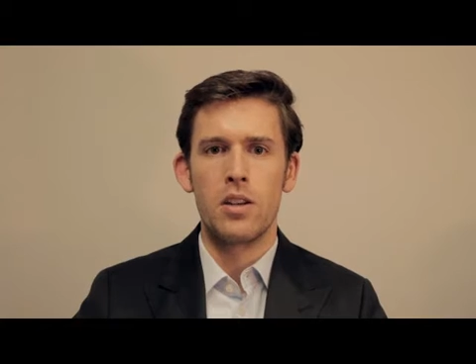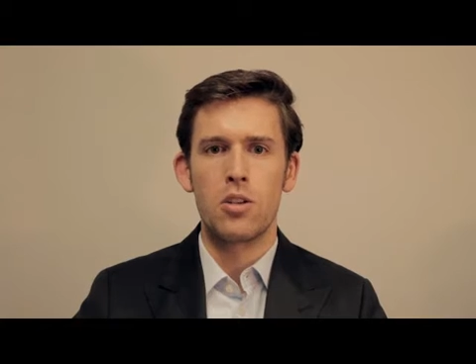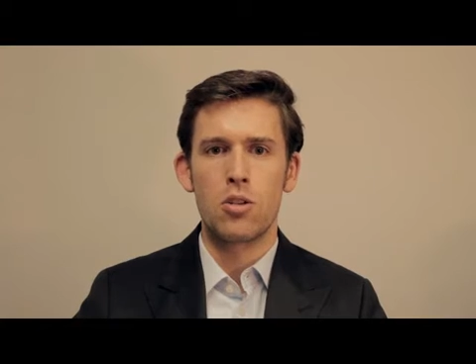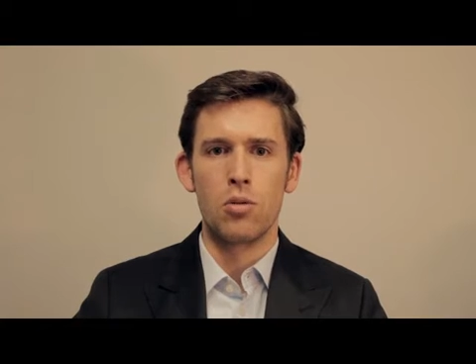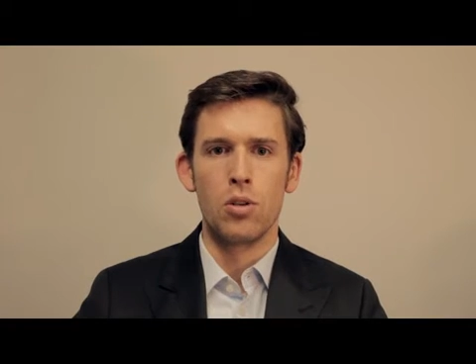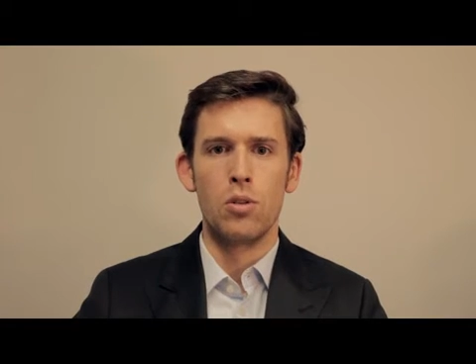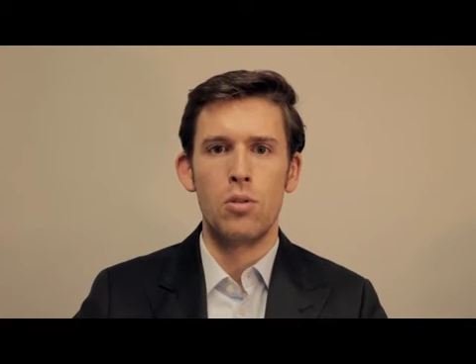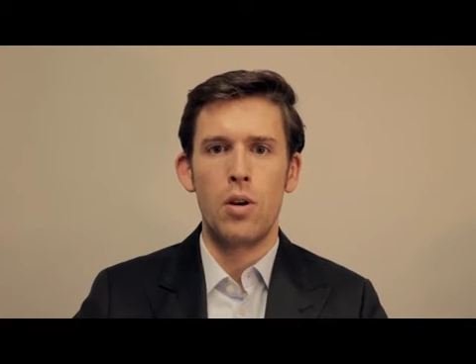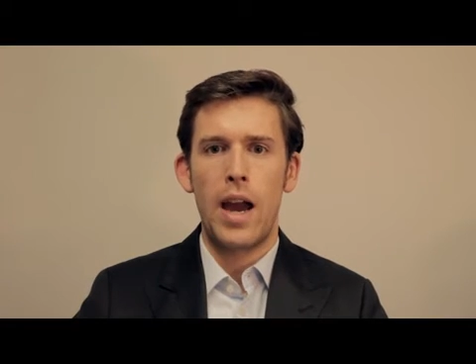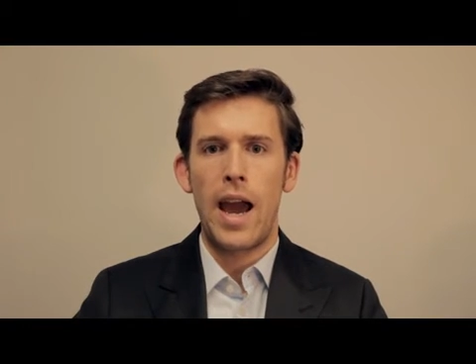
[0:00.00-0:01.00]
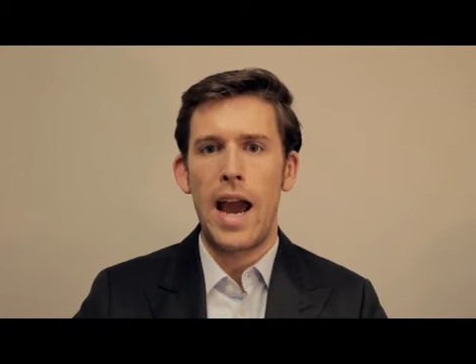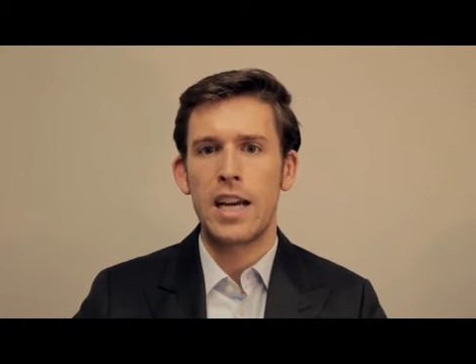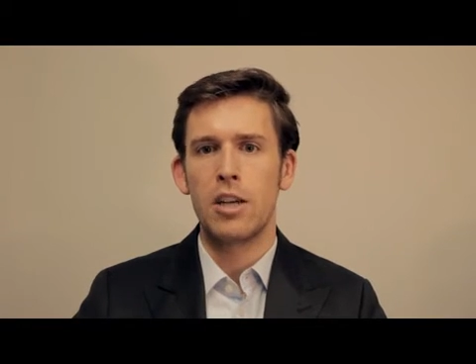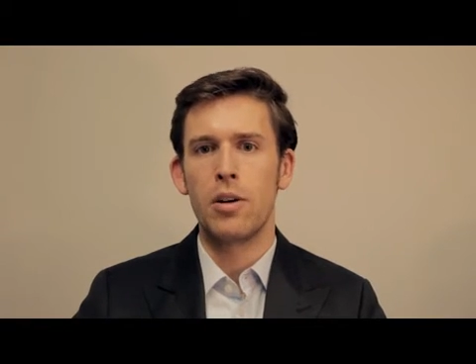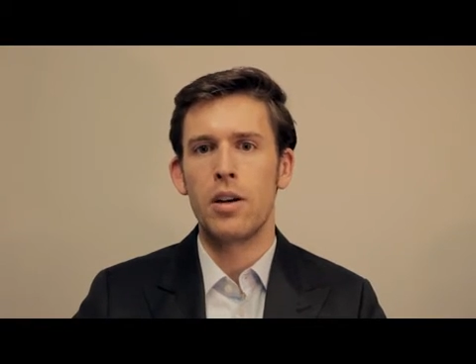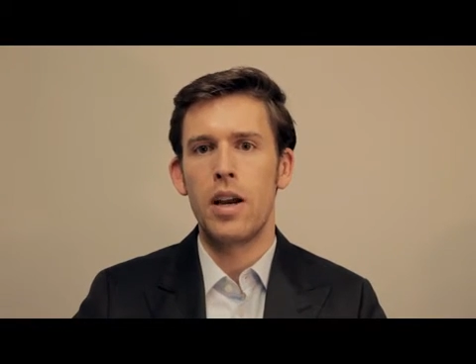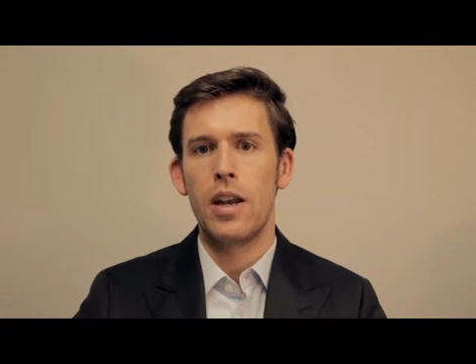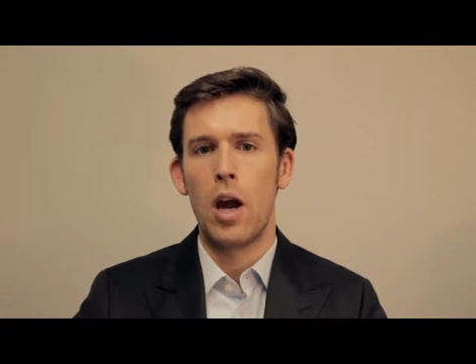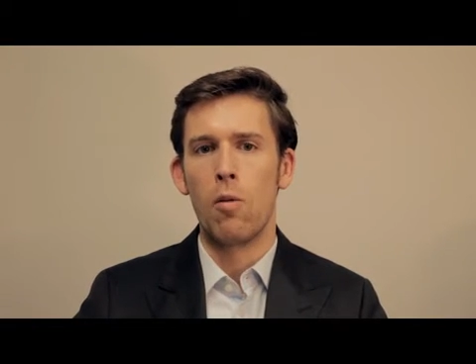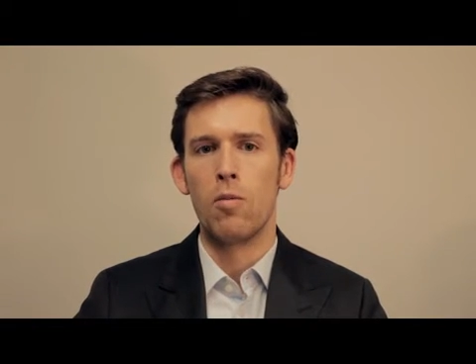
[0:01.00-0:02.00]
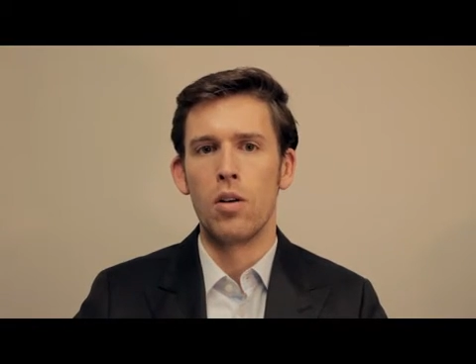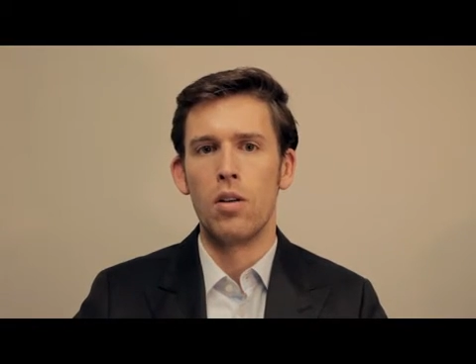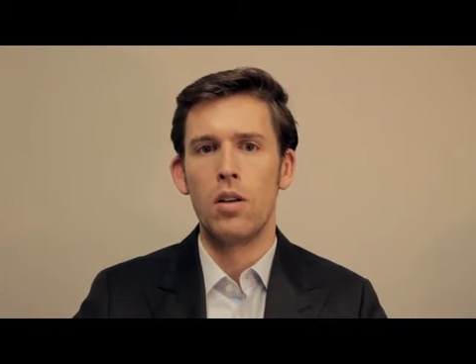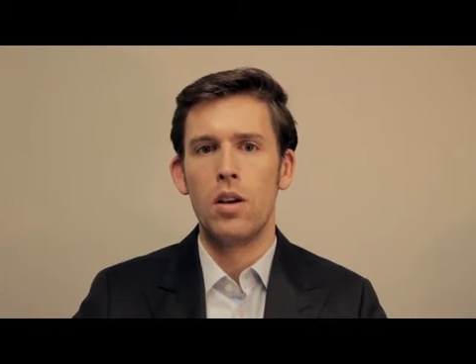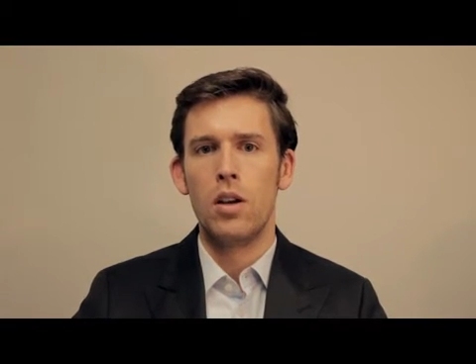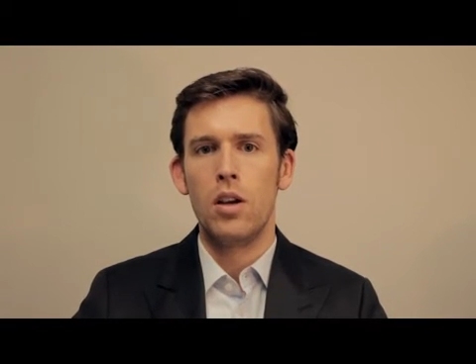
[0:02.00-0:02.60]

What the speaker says: it is true, accurate, and helpful,